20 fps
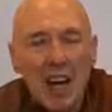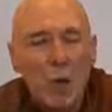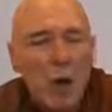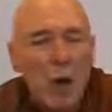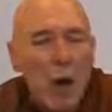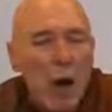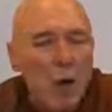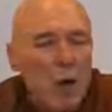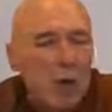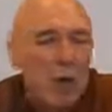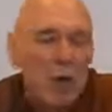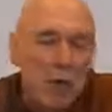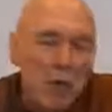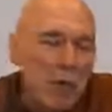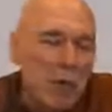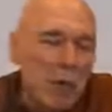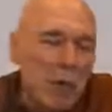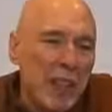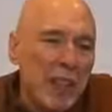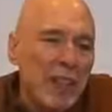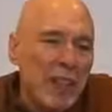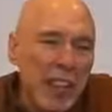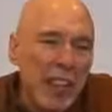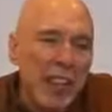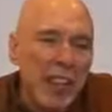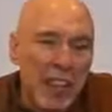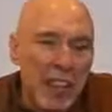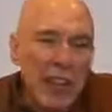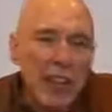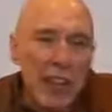what would we
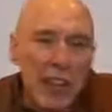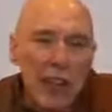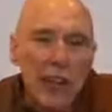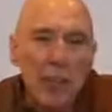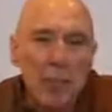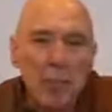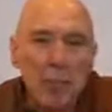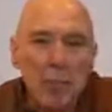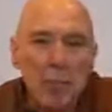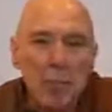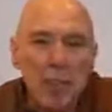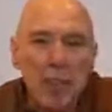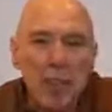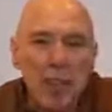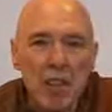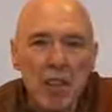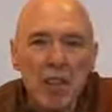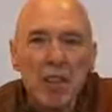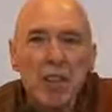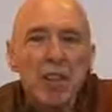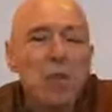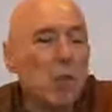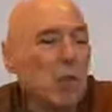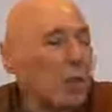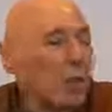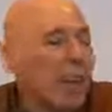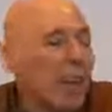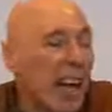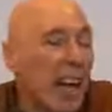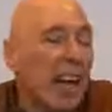think of other people who
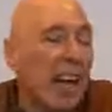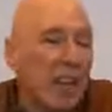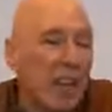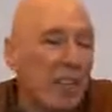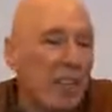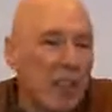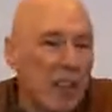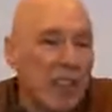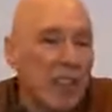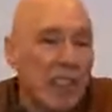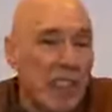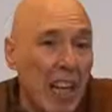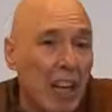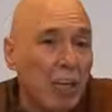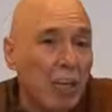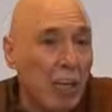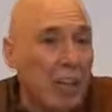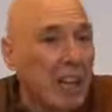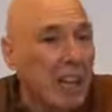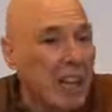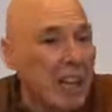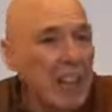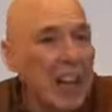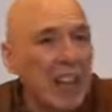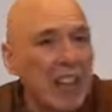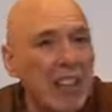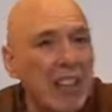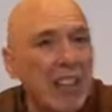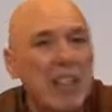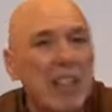behave in the same way as
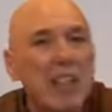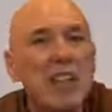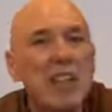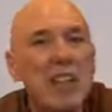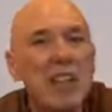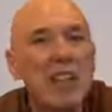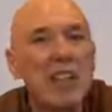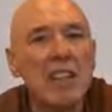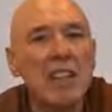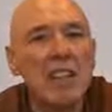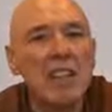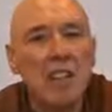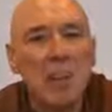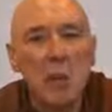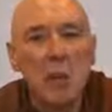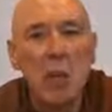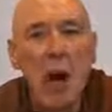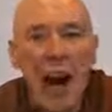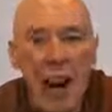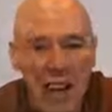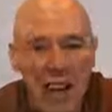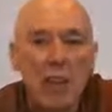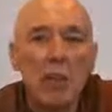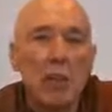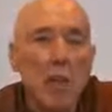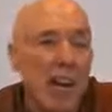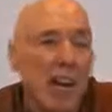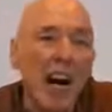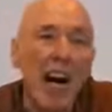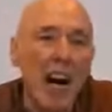I do, who act the
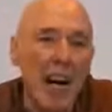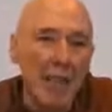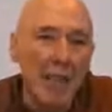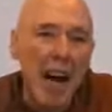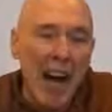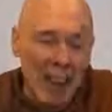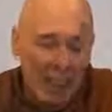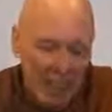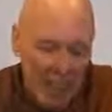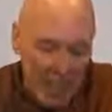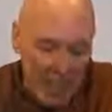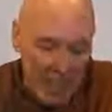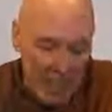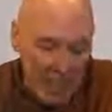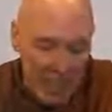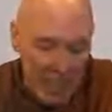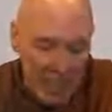way I'm acting.